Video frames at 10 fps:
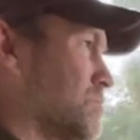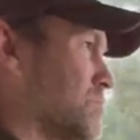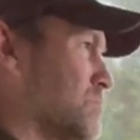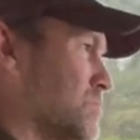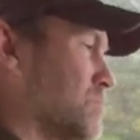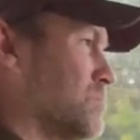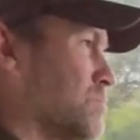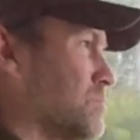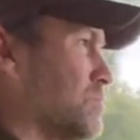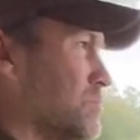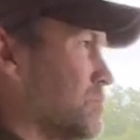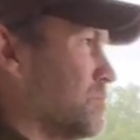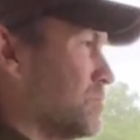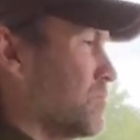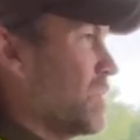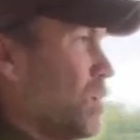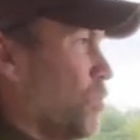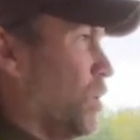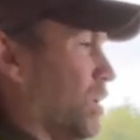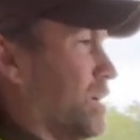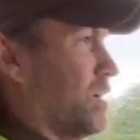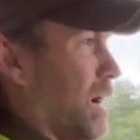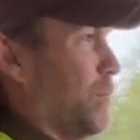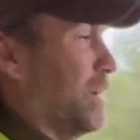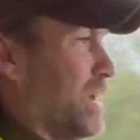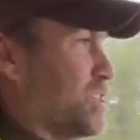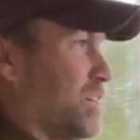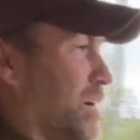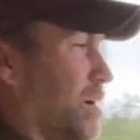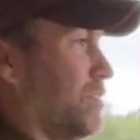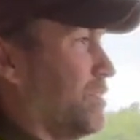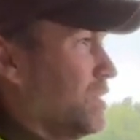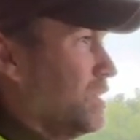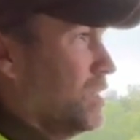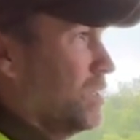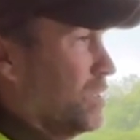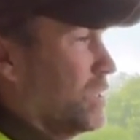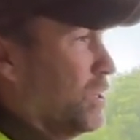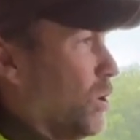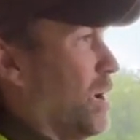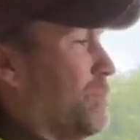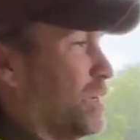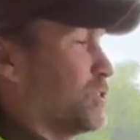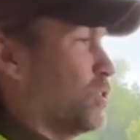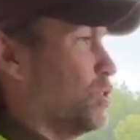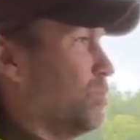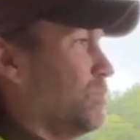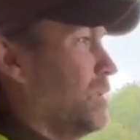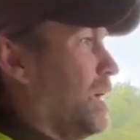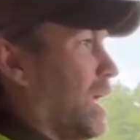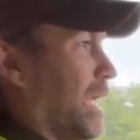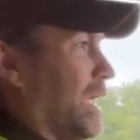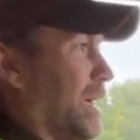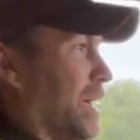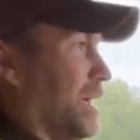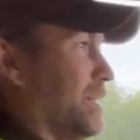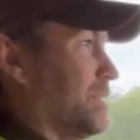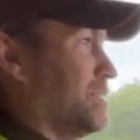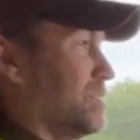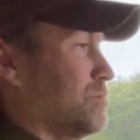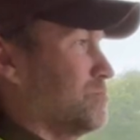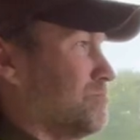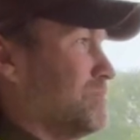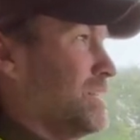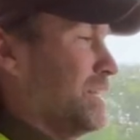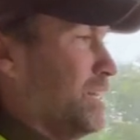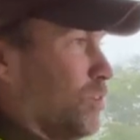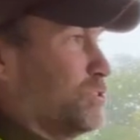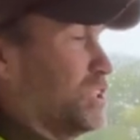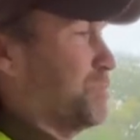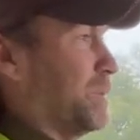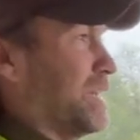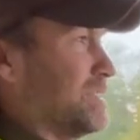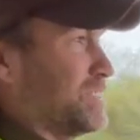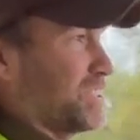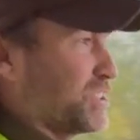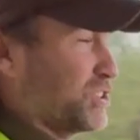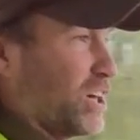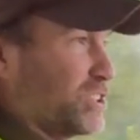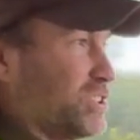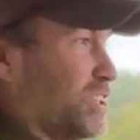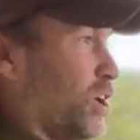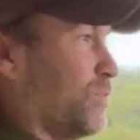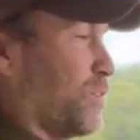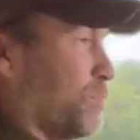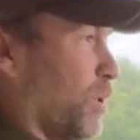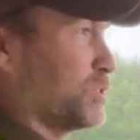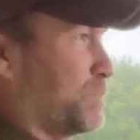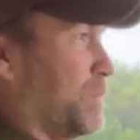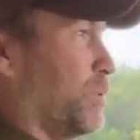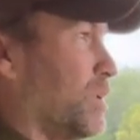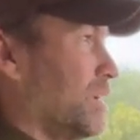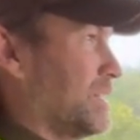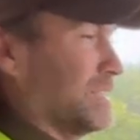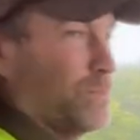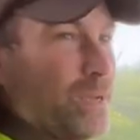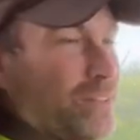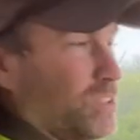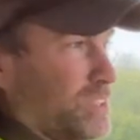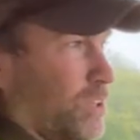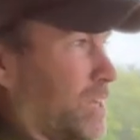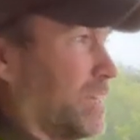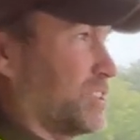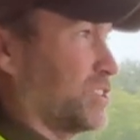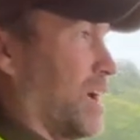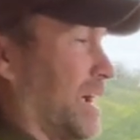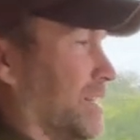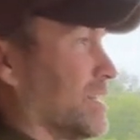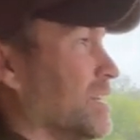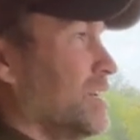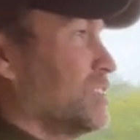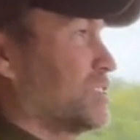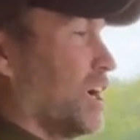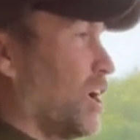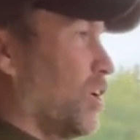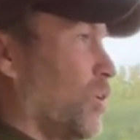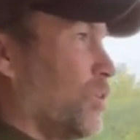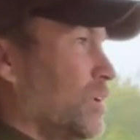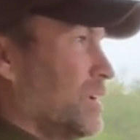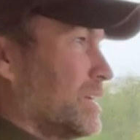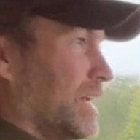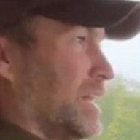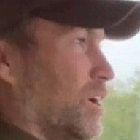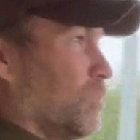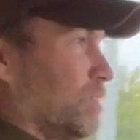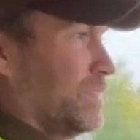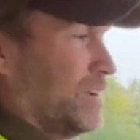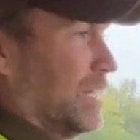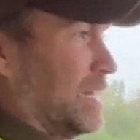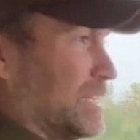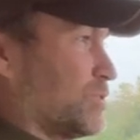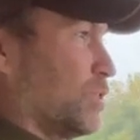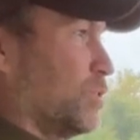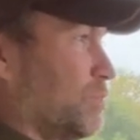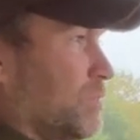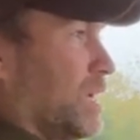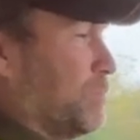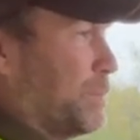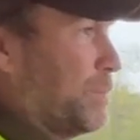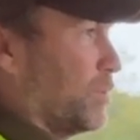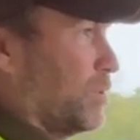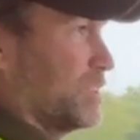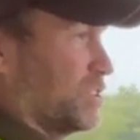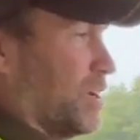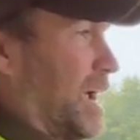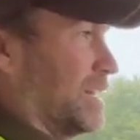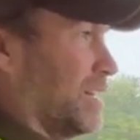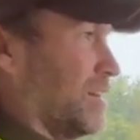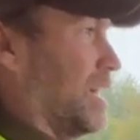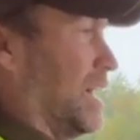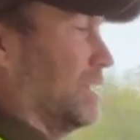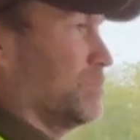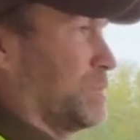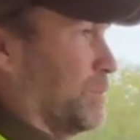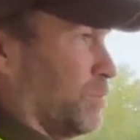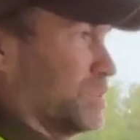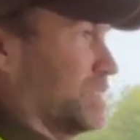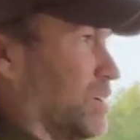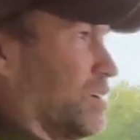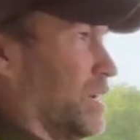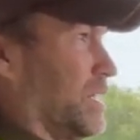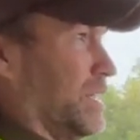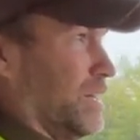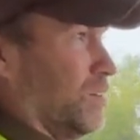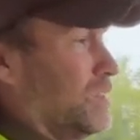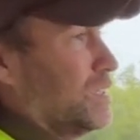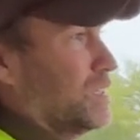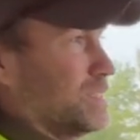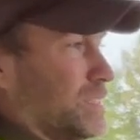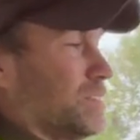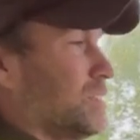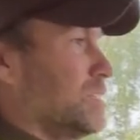giving you a whole hell of a lot of room. Well, the combination of you don't have much room and you know, just because it's a construction zone for most people doesn't mean they're still not distracted. So, you know, you've got less room and people are distracted a lot. People are still gonna, you know, listen,